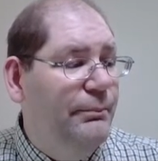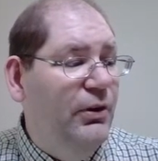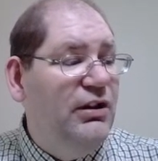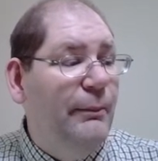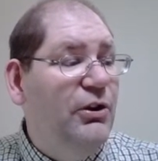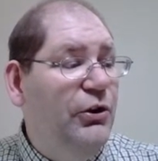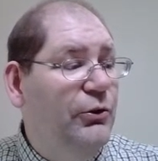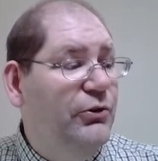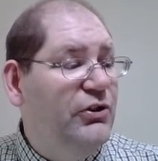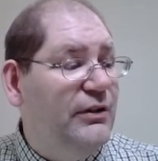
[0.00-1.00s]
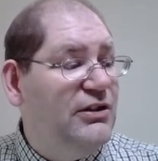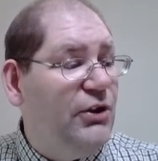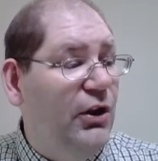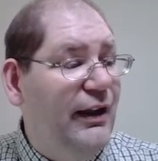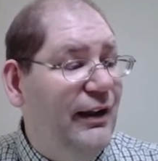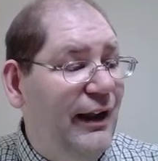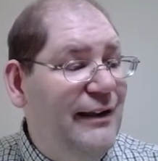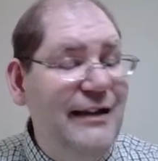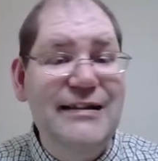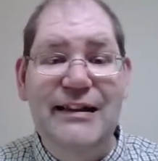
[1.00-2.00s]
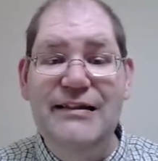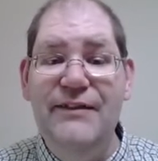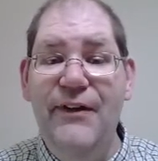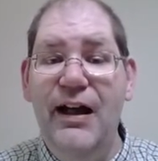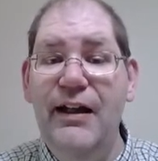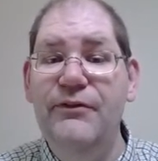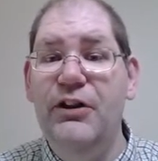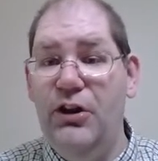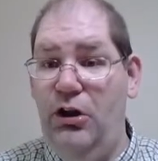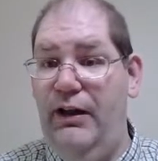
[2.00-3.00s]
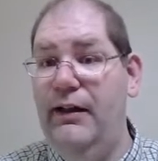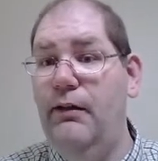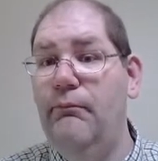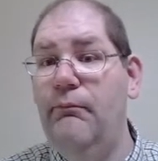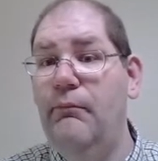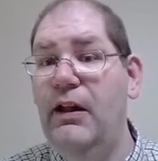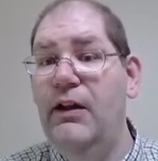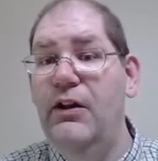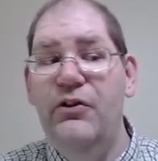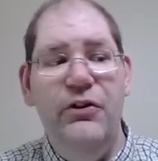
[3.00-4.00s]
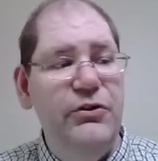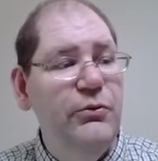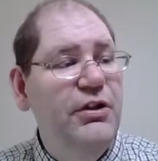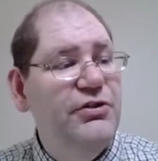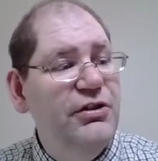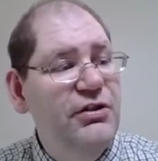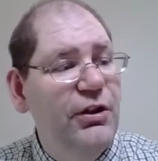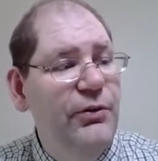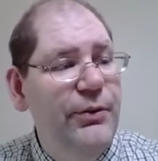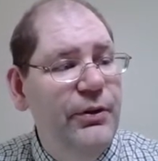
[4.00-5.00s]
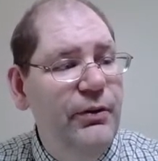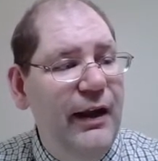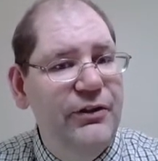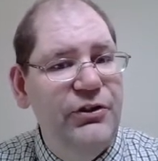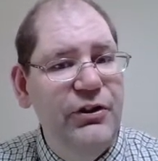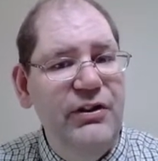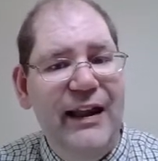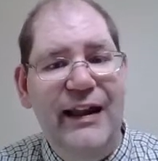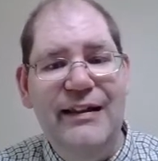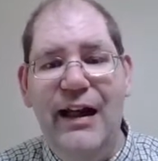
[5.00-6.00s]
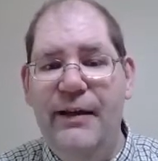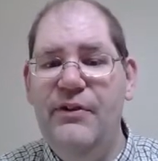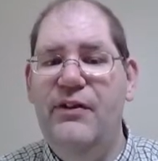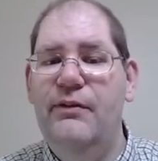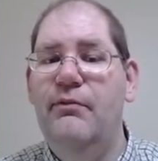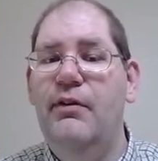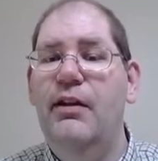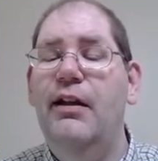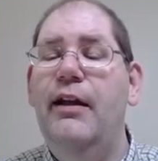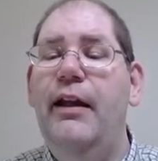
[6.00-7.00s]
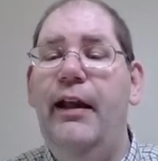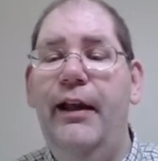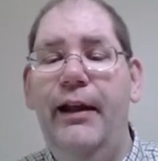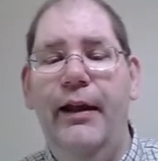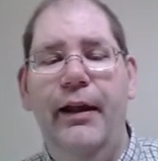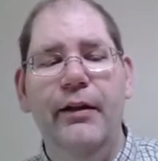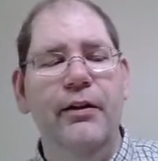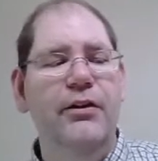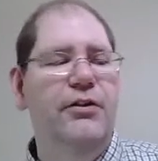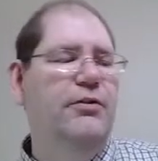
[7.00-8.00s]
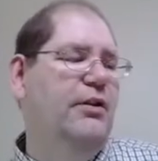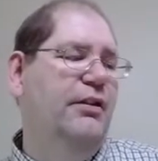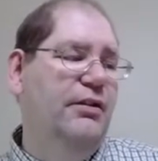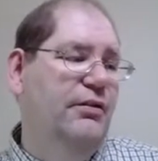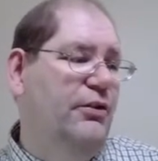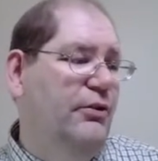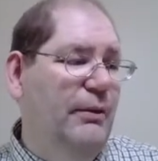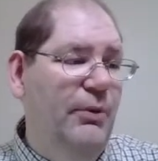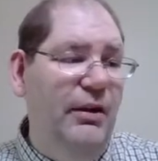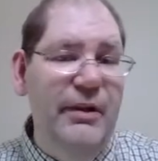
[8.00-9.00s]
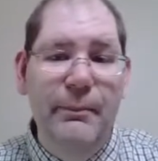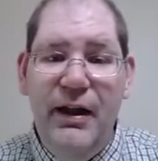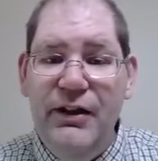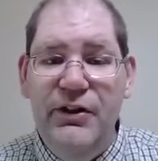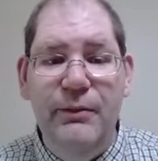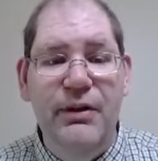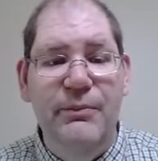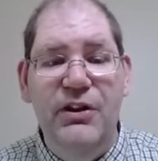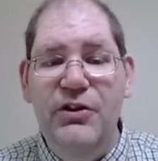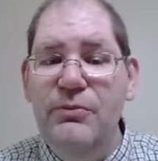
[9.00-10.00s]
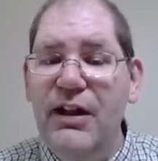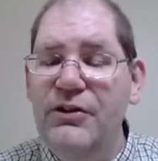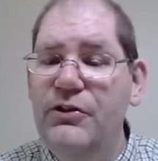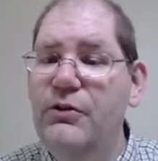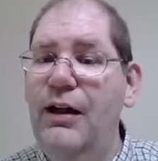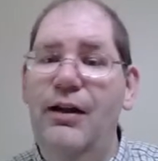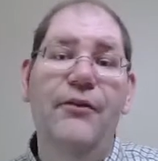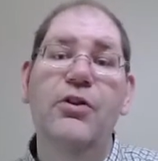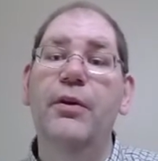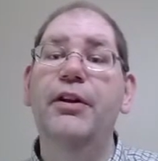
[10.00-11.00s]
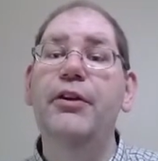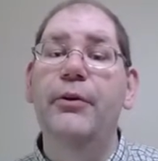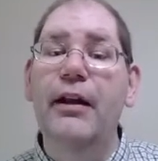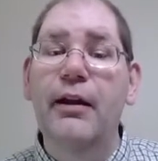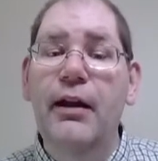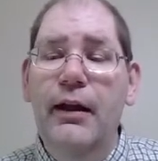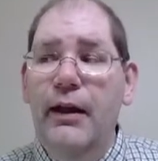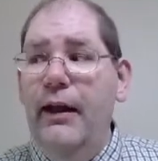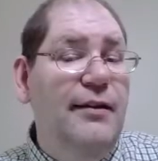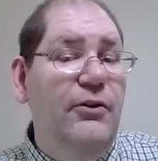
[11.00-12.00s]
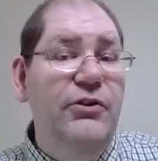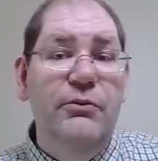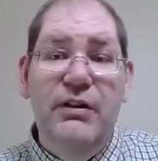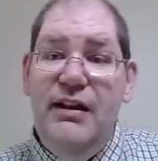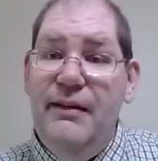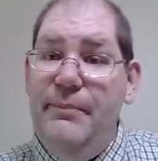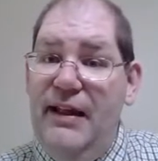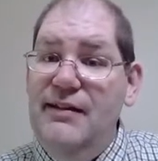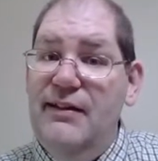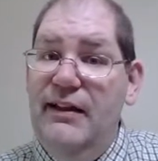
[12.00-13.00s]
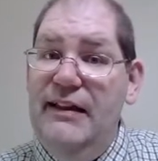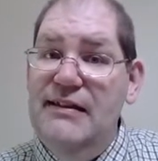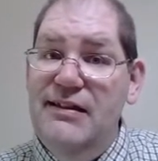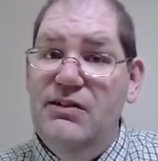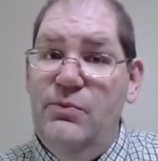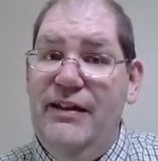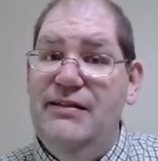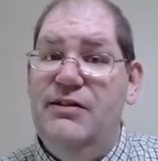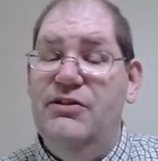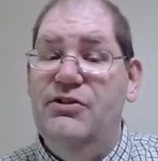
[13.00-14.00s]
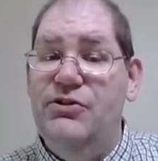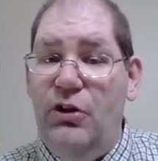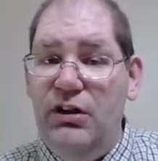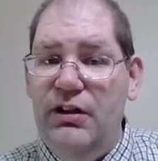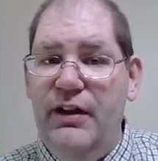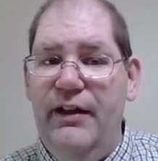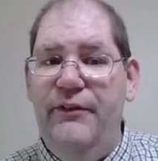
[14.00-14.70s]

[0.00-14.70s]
book number 2. So it's starting in 1965 to current. So you could just go through and just get dimes, and you can put them in a binder. You can put them in a 2x2, however you want to do it. Those are really the best, easiest ways to start kind